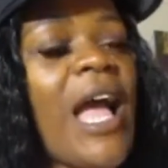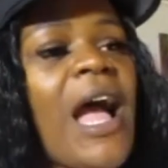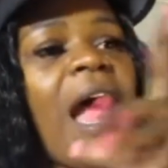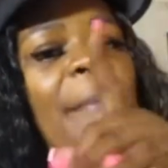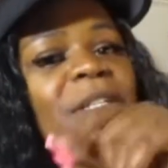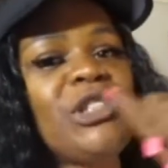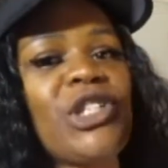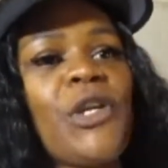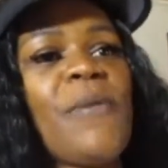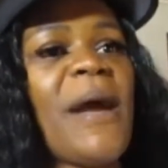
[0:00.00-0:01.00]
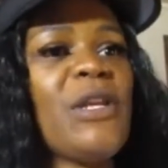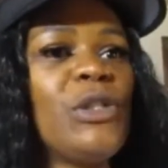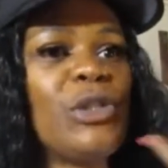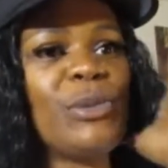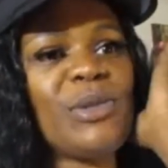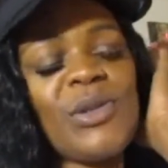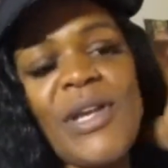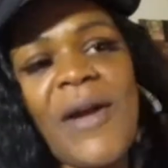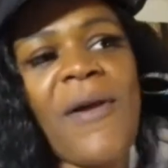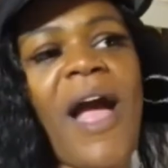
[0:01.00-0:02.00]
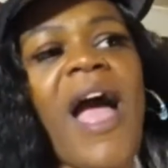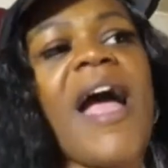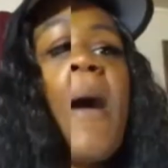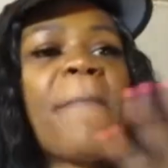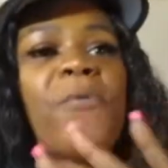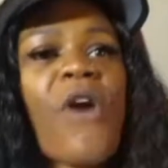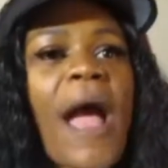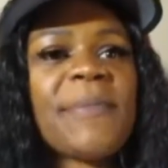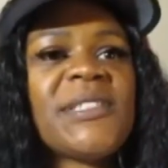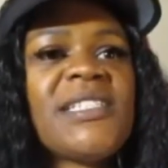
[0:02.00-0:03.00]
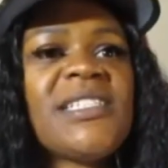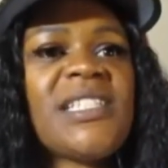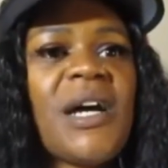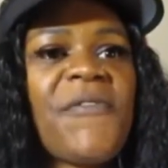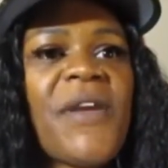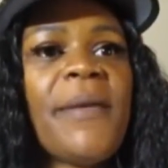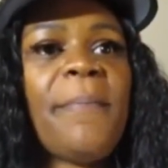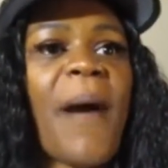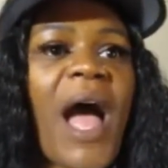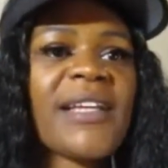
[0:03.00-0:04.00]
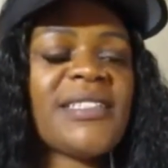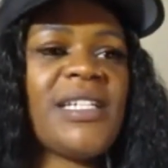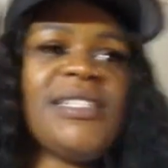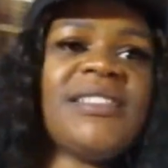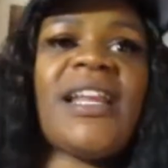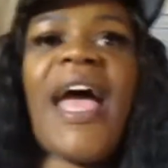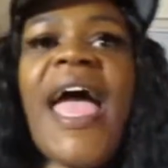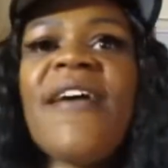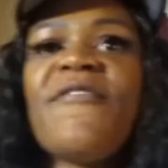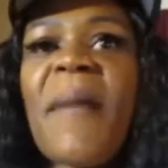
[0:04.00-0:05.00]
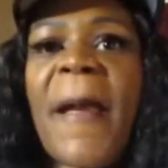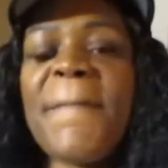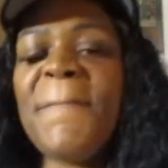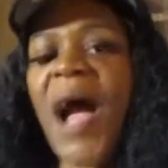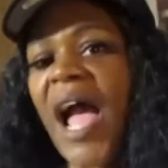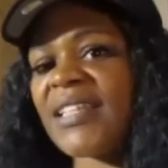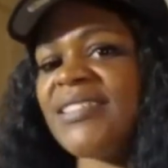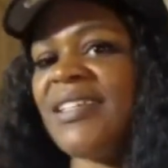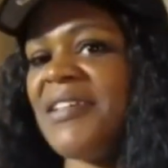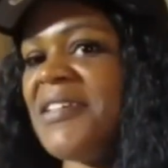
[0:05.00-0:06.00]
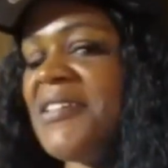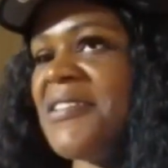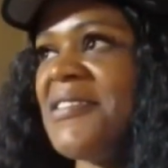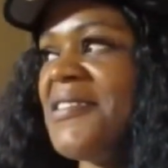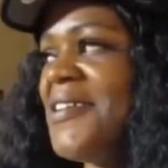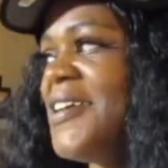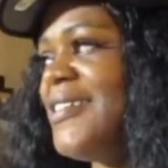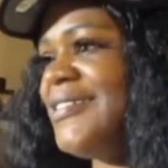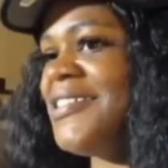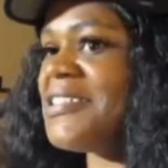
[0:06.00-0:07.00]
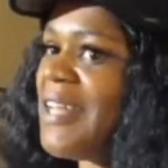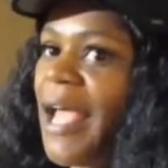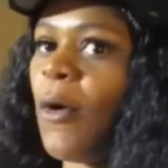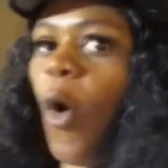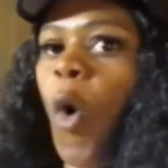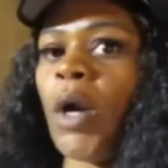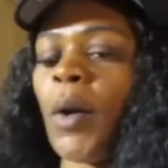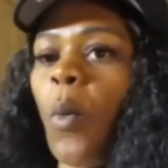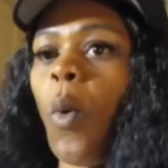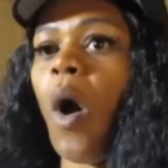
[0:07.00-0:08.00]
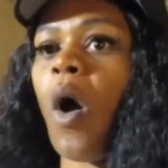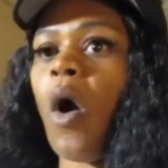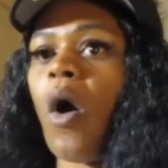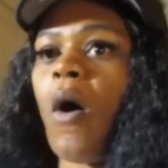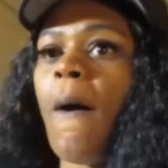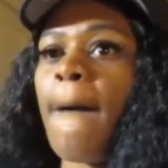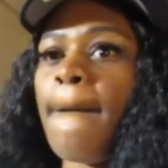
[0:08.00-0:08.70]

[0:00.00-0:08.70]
I'm going to show you my YouTube studio, guys. My props and stuff in boxes. And I have my boxes just like on a wall.